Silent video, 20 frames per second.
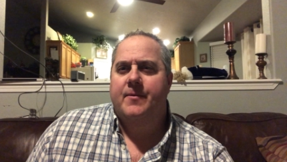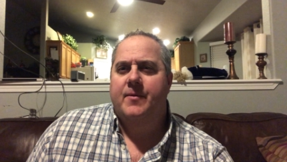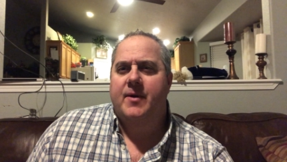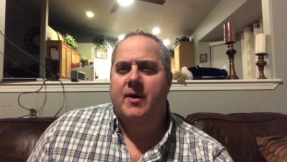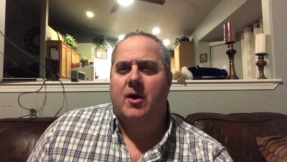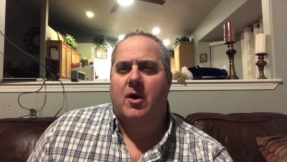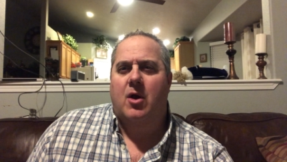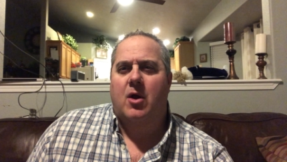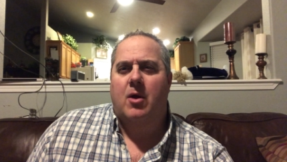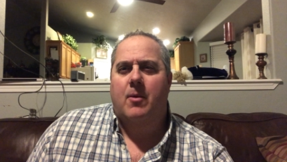
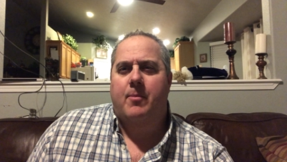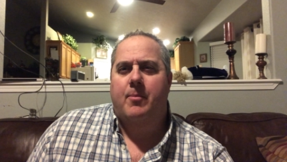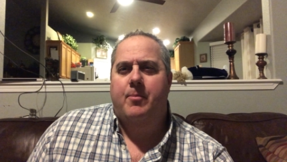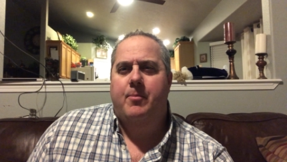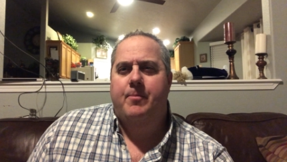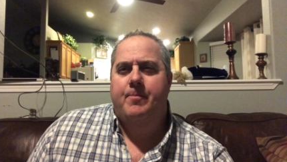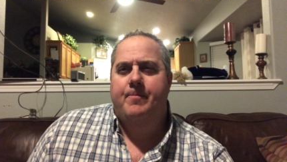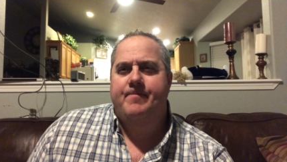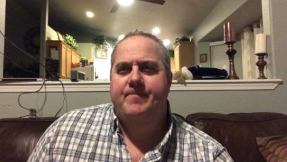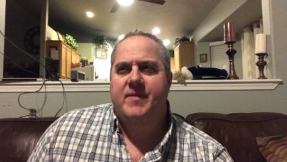we all
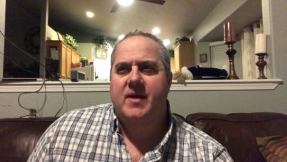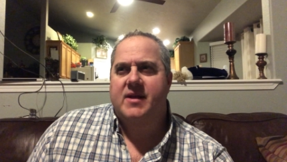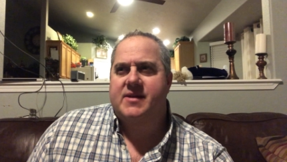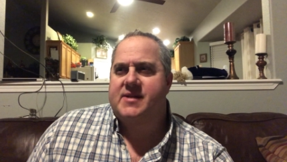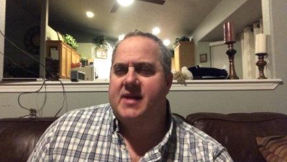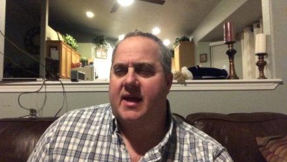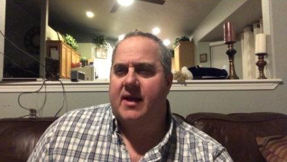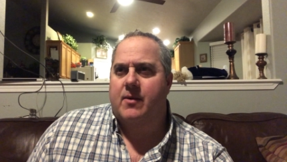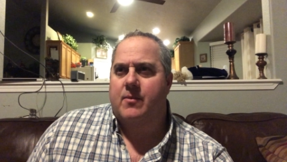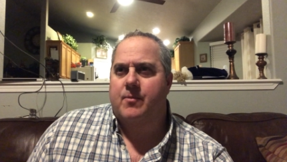
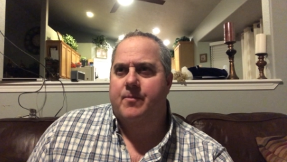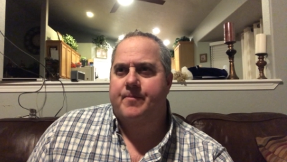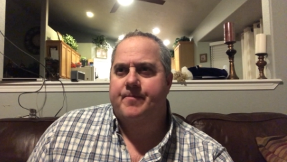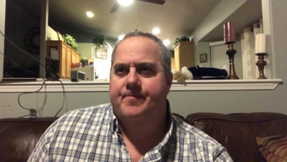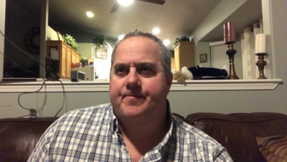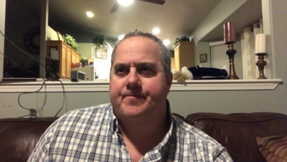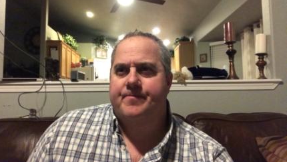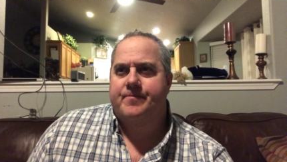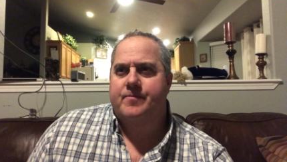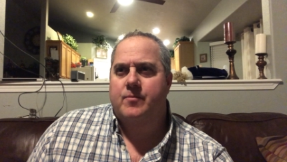it's like
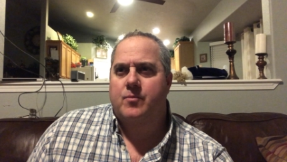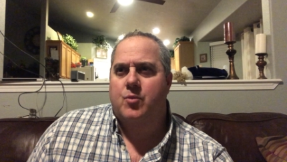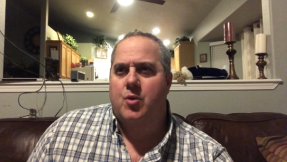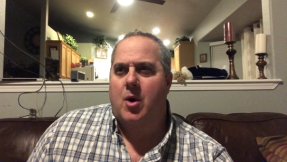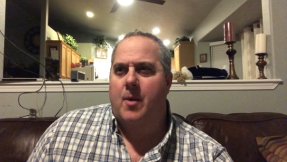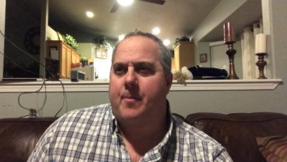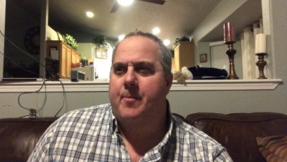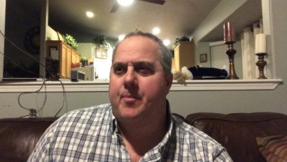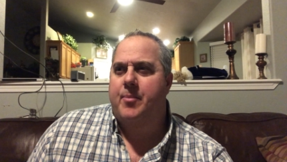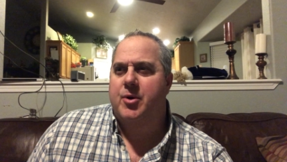
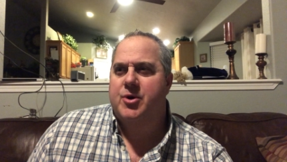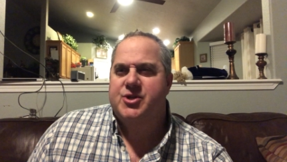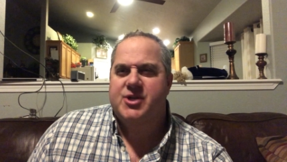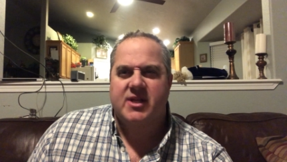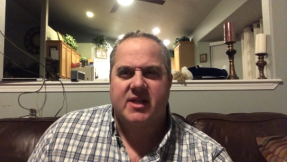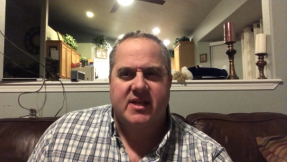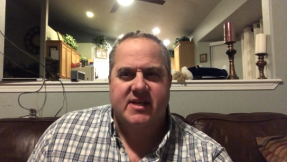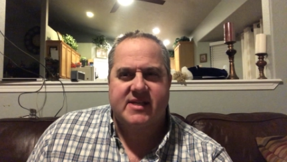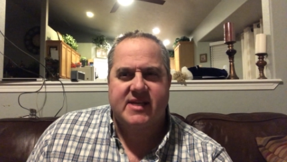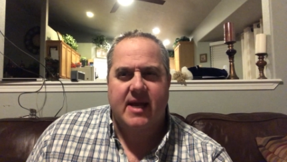we're all
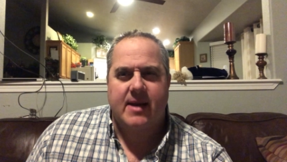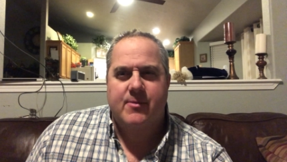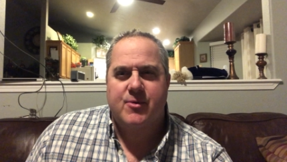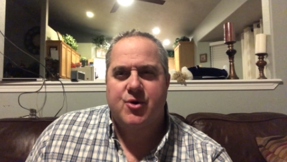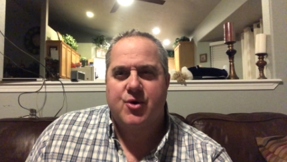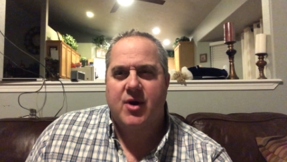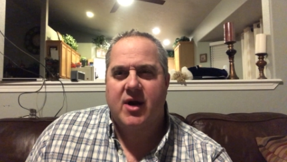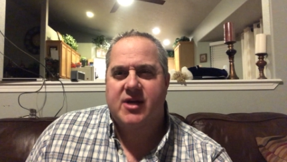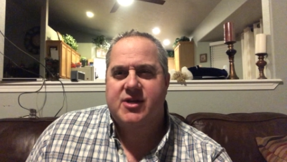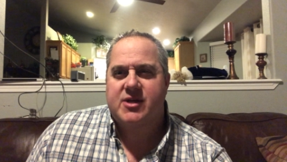pushing the same
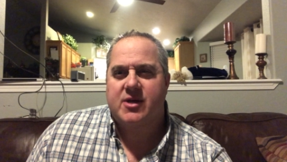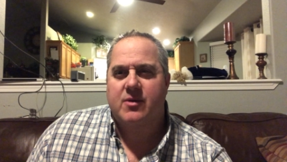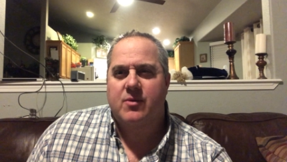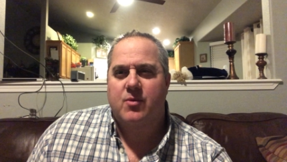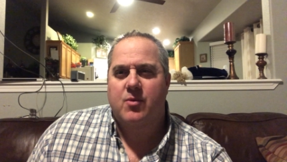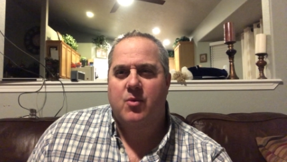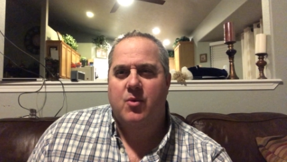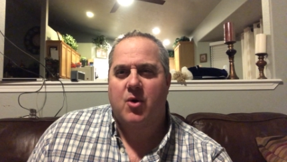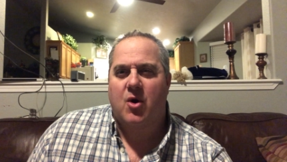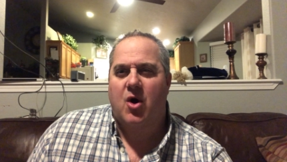direction
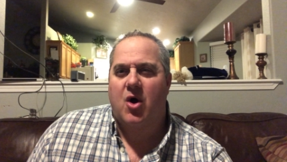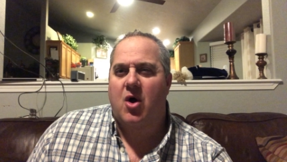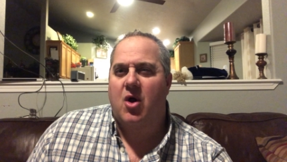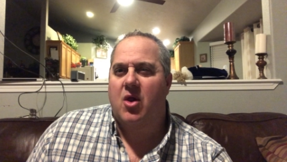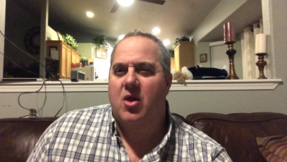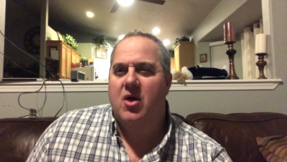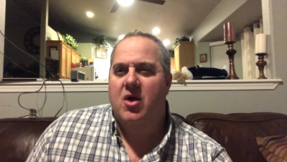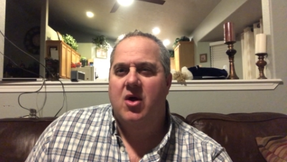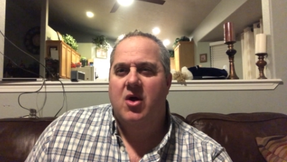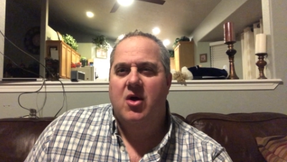we're
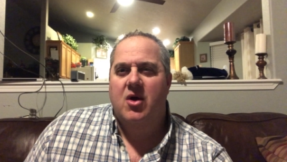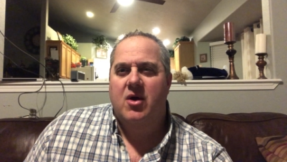all